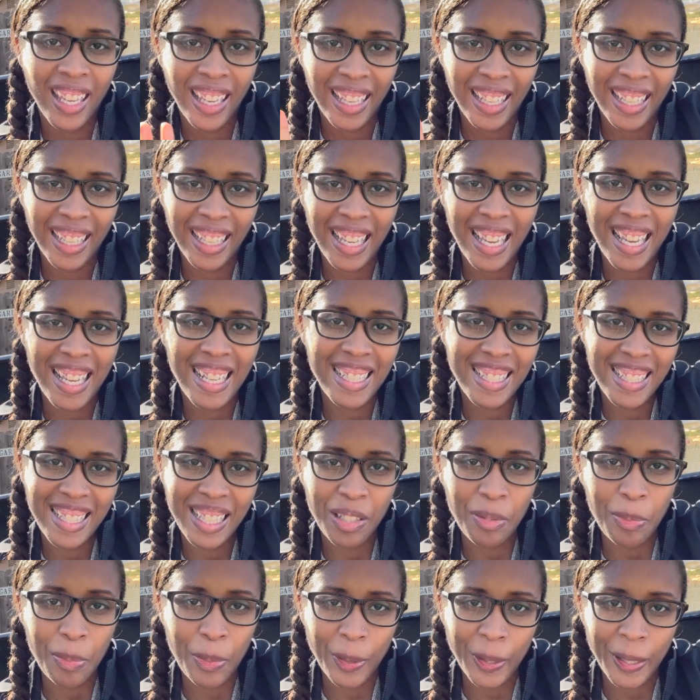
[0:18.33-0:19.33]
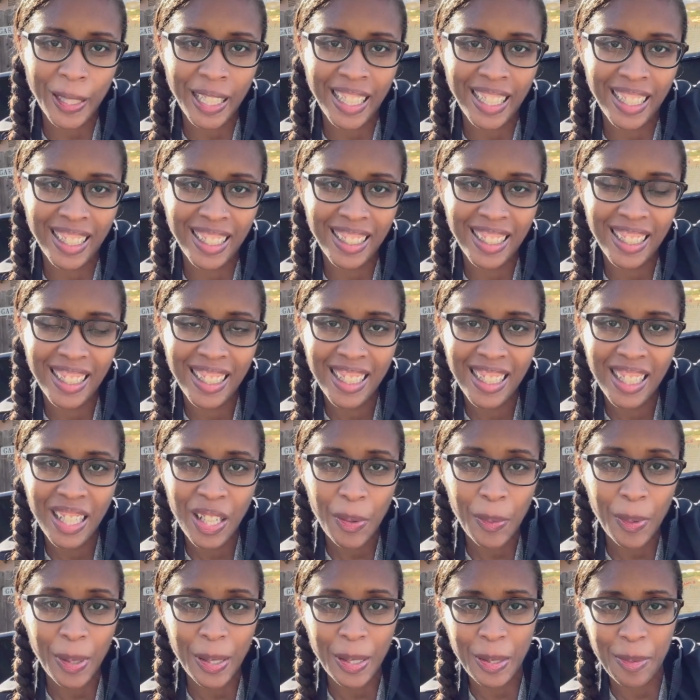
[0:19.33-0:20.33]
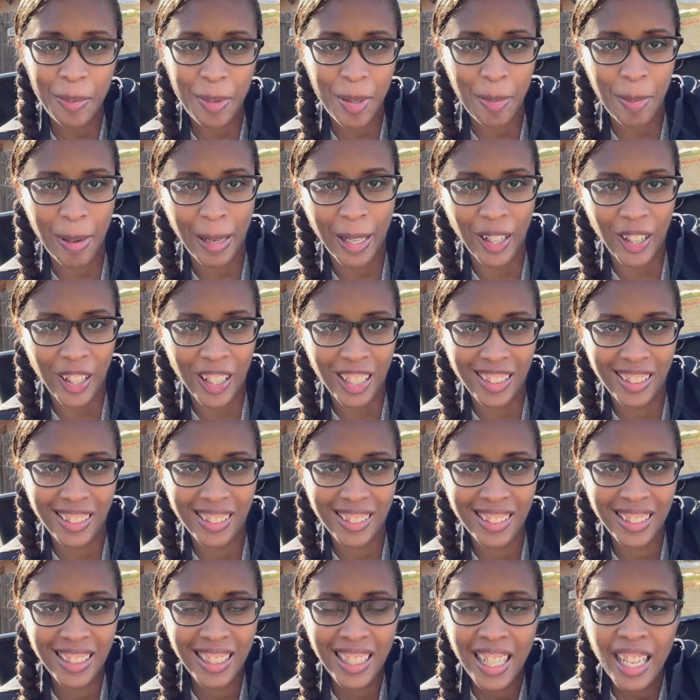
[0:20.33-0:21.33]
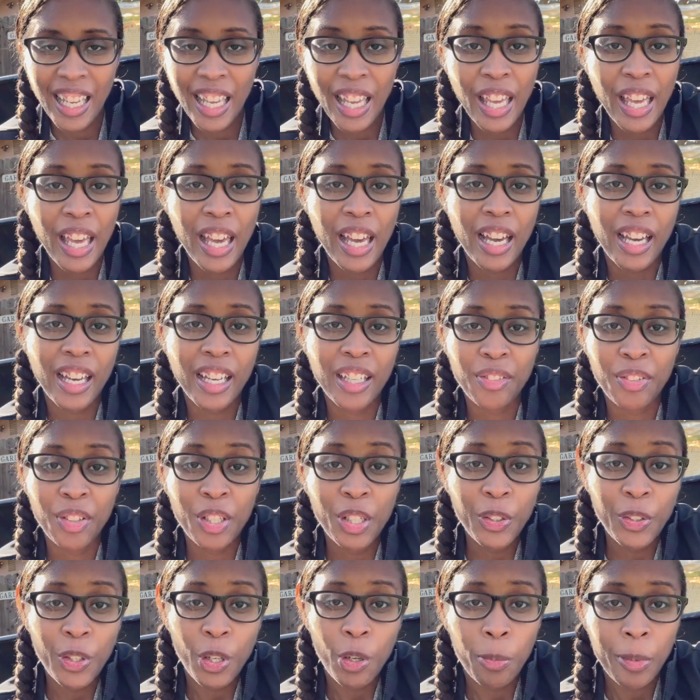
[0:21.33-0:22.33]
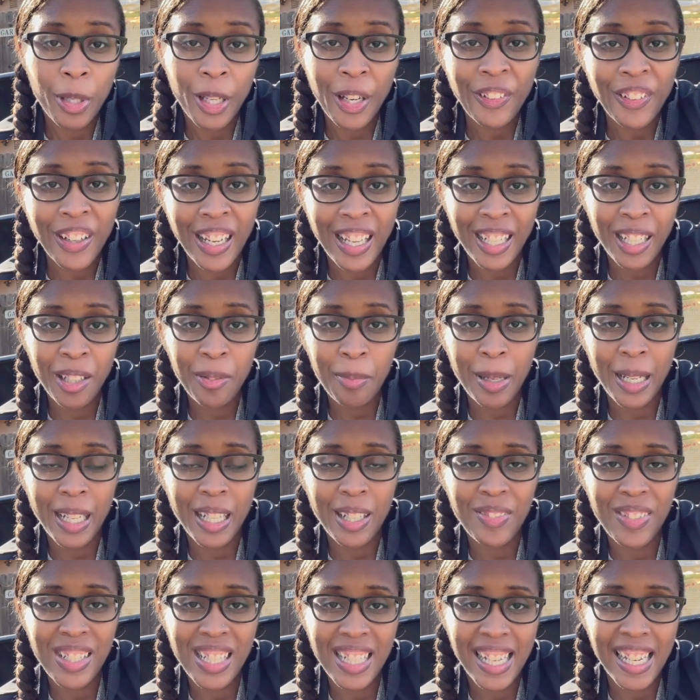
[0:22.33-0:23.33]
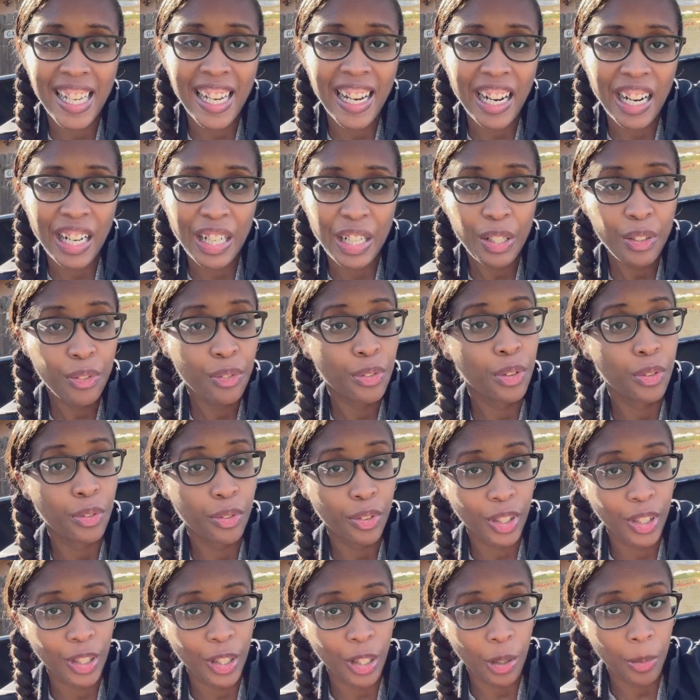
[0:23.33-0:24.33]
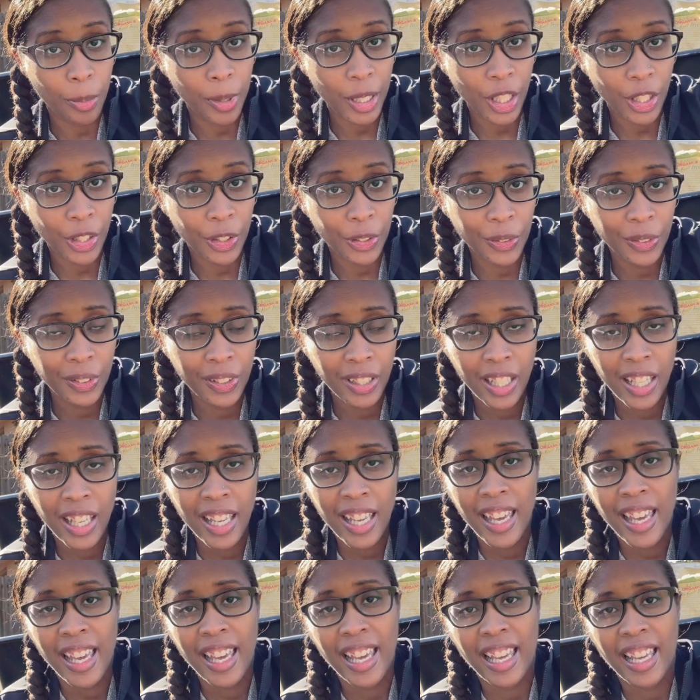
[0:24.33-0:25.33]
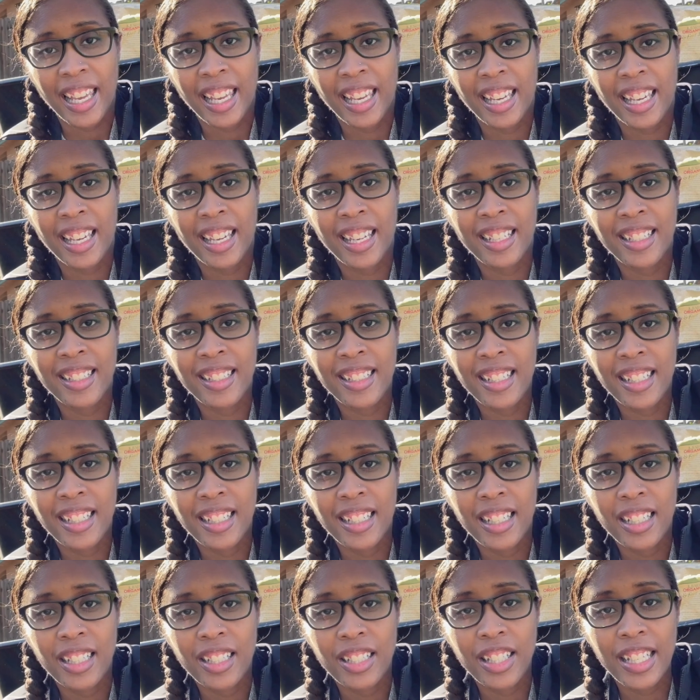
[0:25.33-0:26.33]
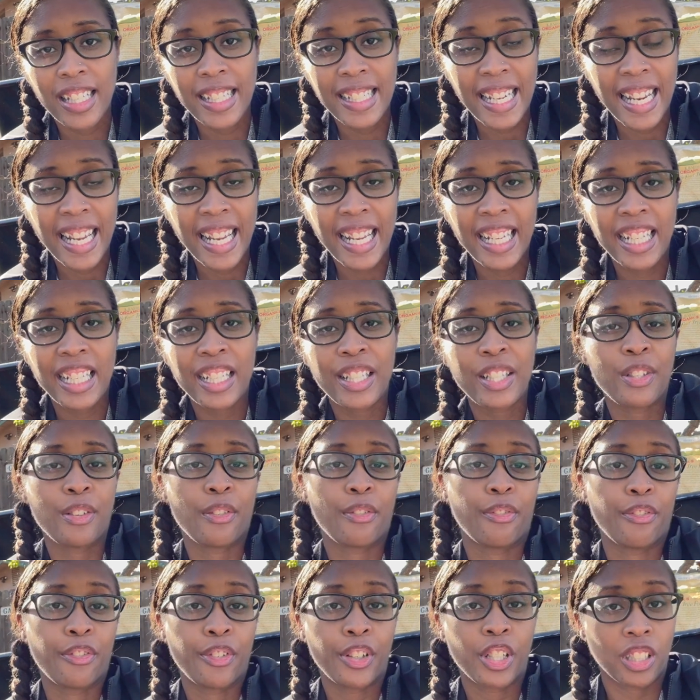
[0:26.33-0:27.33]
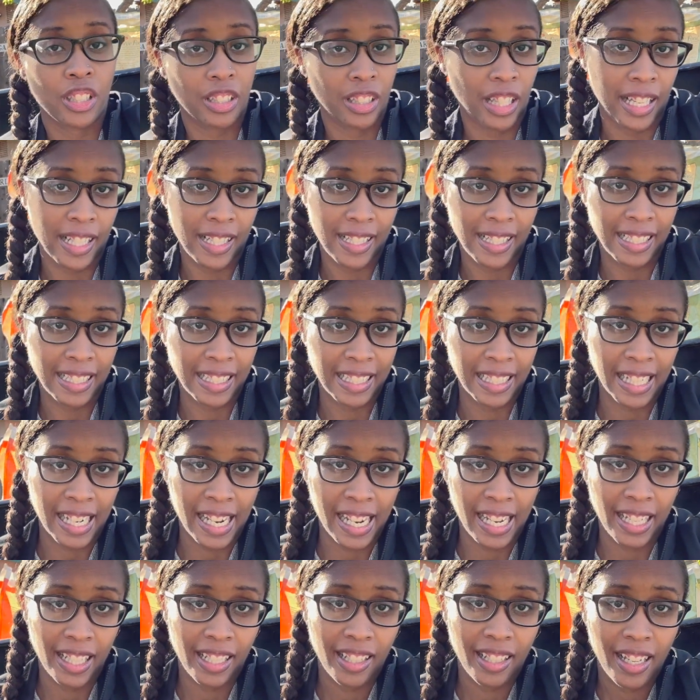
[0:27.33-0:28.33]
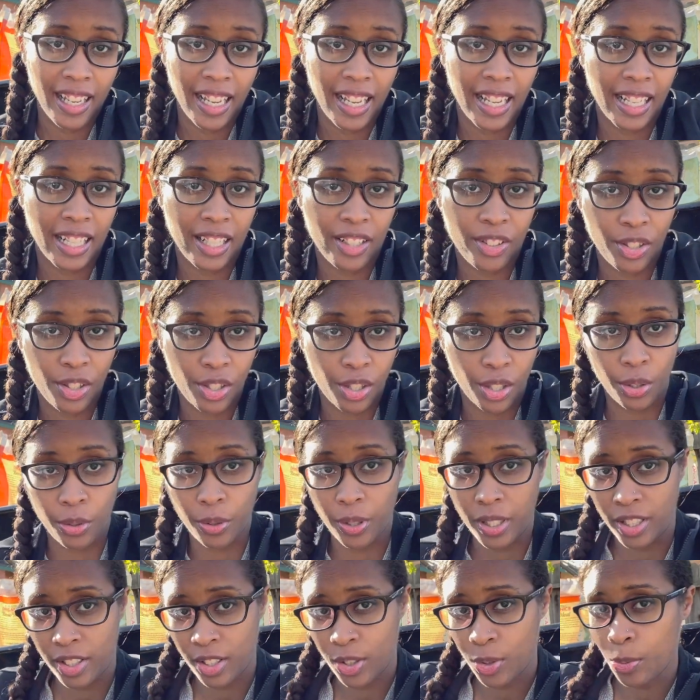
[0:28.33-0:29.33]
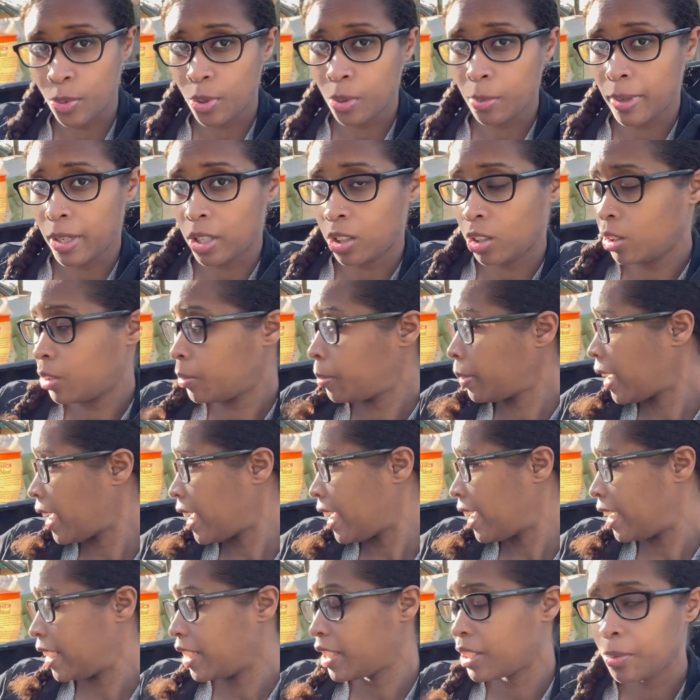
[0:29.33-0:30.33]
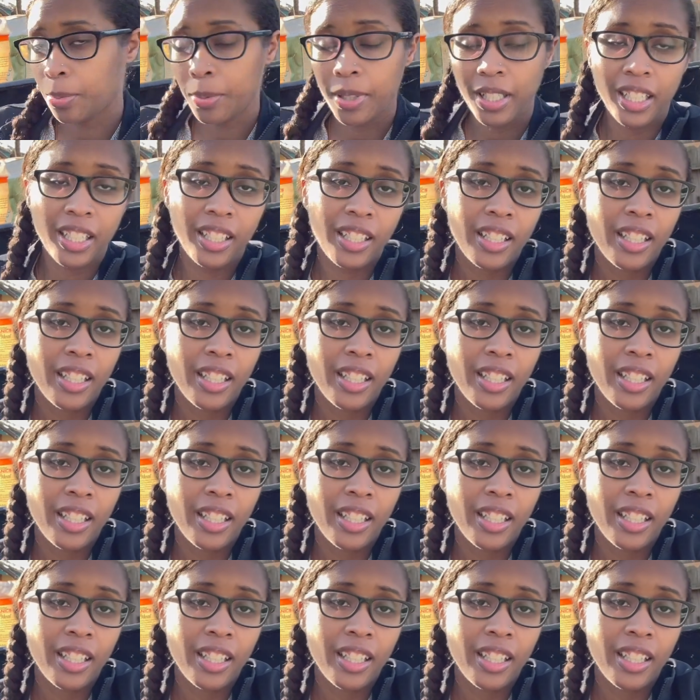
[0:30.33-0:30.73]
Hey guys, good morning. Welcome to my garden. If you don't know me already, my name is Kiera. Feel free to call me Q. And today is fertilizing day. And so in this wheelbarrow behind me,